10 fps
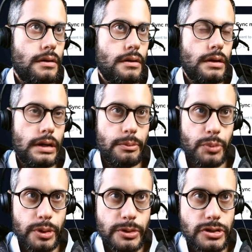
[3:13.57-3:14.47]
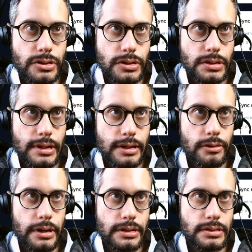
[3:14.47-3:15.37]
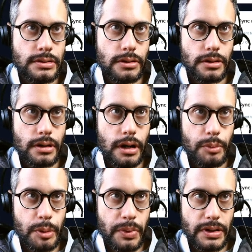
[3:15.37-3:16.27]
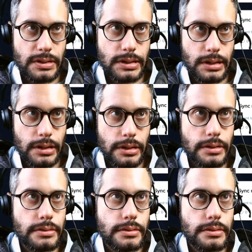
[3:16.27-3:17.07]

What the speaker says: And I'm pretty much just going to go ahead and start copy pasting here.